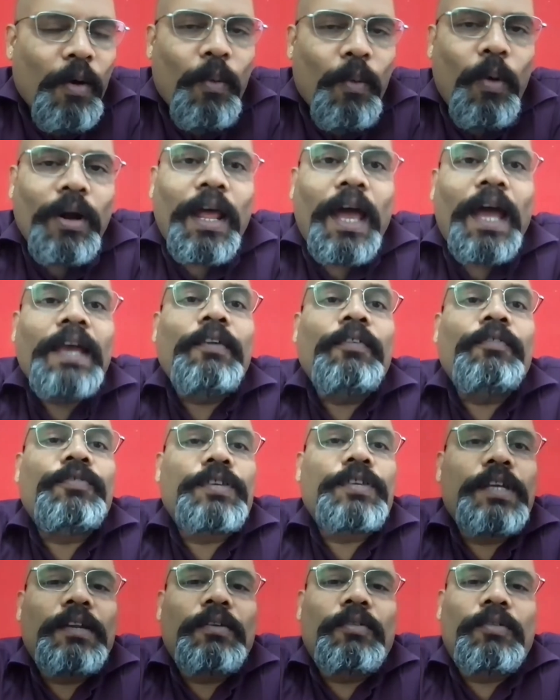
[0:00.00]
What I have
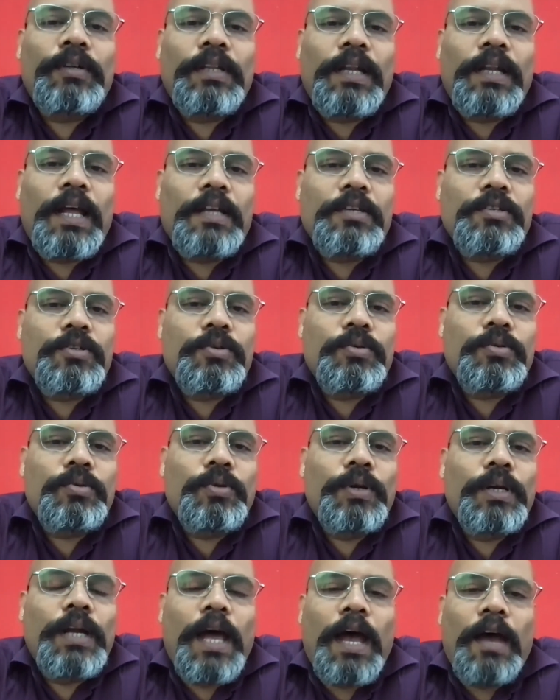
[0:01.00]
seen over the last
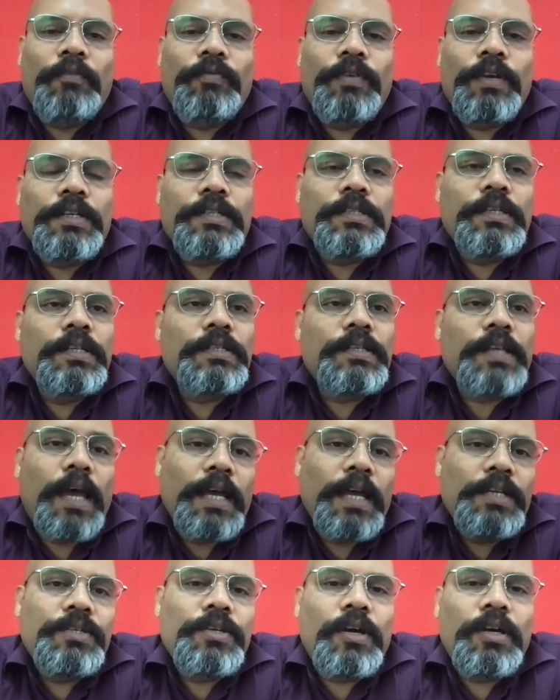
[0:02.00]
two and a half years since
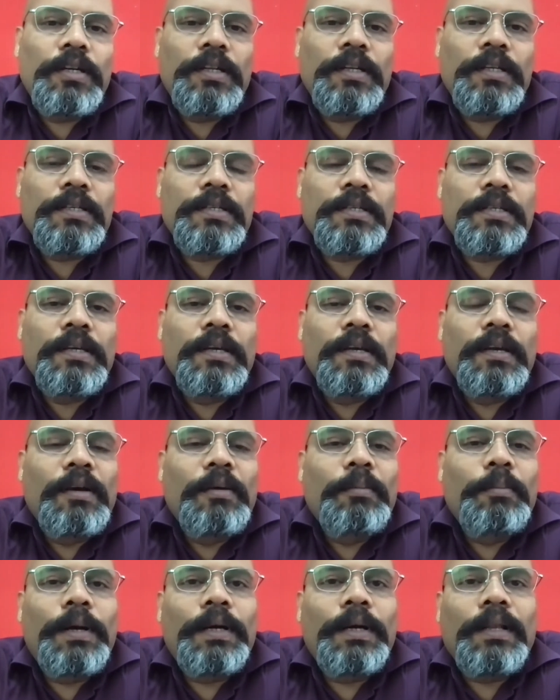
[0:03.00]
I joined this
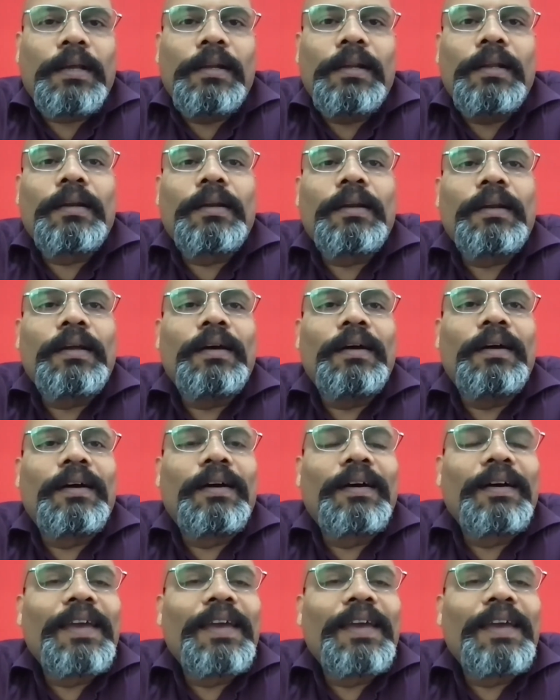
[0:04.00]
particular